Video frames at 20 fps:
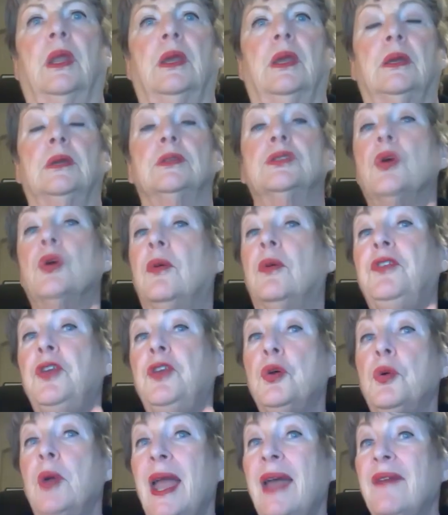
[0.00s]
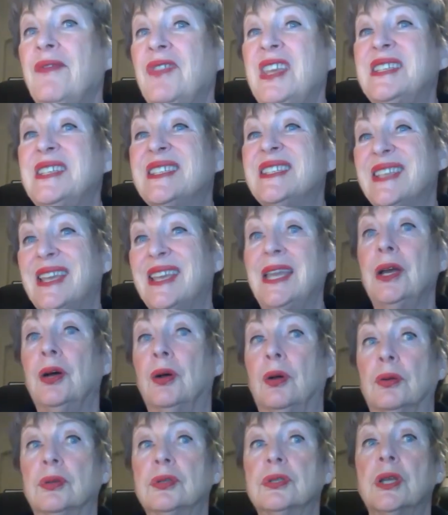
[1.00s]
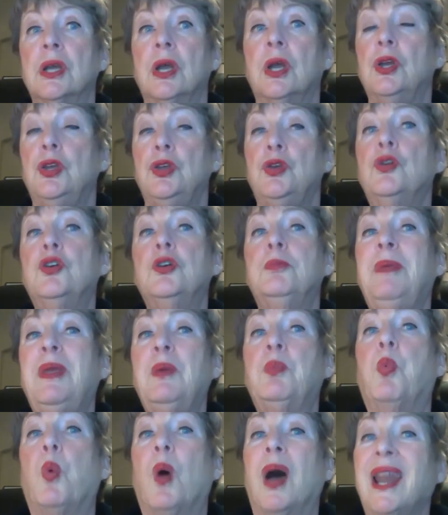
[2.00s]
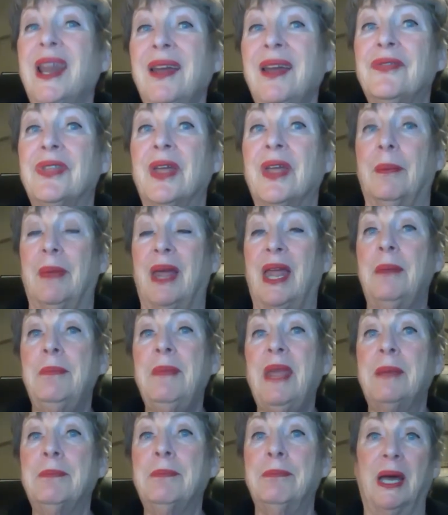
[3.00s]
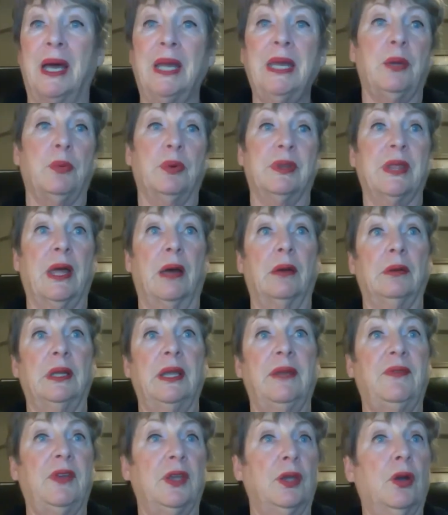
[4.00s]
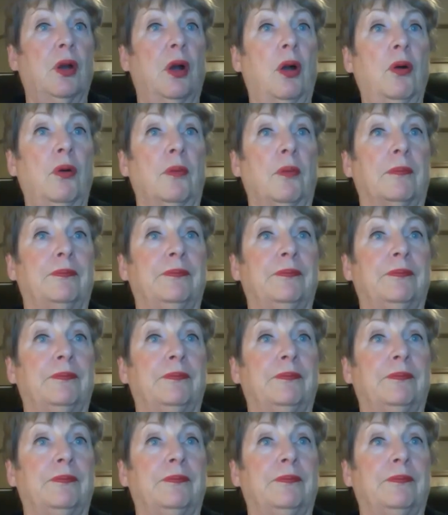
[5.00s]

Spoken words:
So if you have these skills, you could be one of them and make money without leaving your home.